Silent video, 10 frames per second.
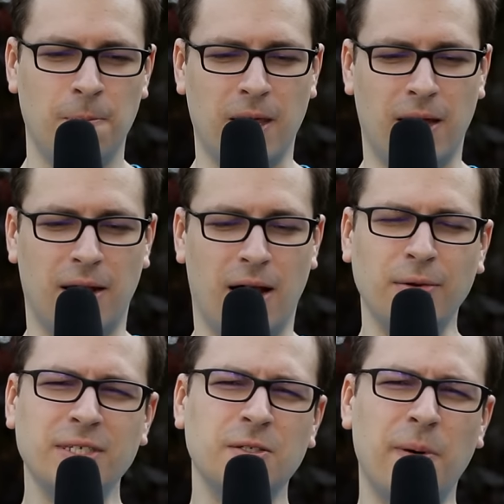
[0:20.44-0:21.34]
And I
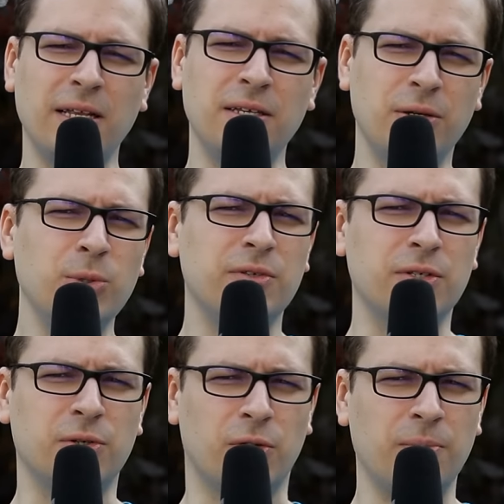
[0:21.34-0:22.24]
was expecting Heroes of the
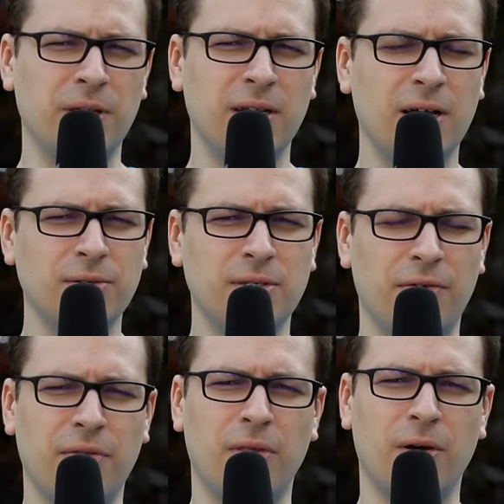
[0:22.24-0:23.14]
Storm being announced,
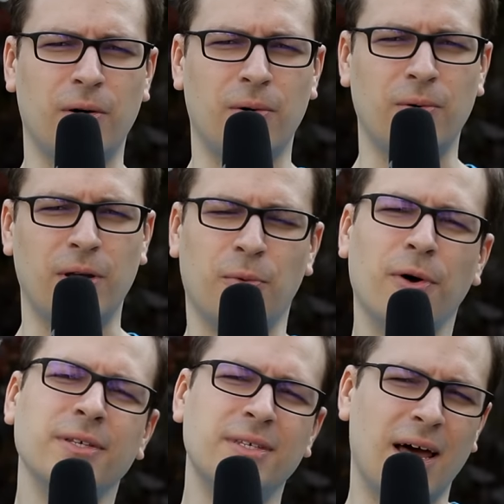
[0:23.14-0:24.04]
even though it
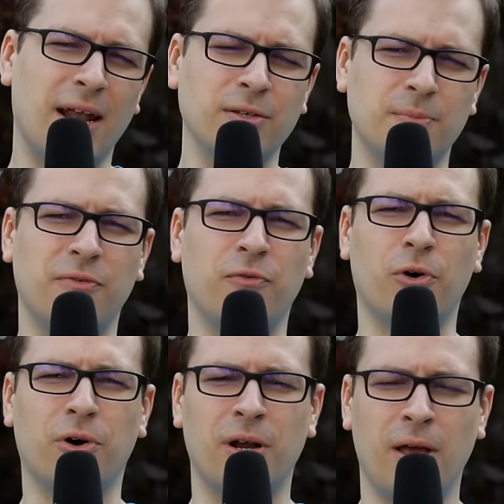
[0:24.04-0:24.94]
was announced
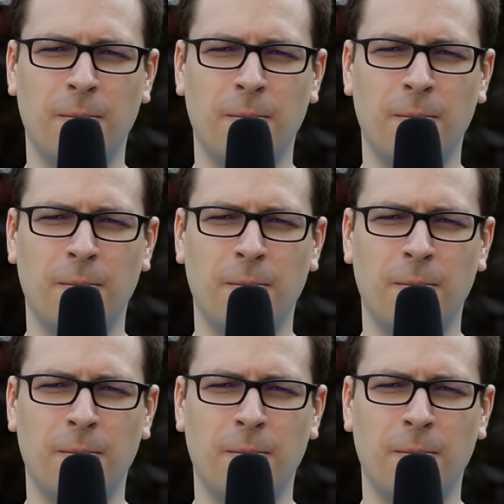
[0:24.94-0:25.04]
before.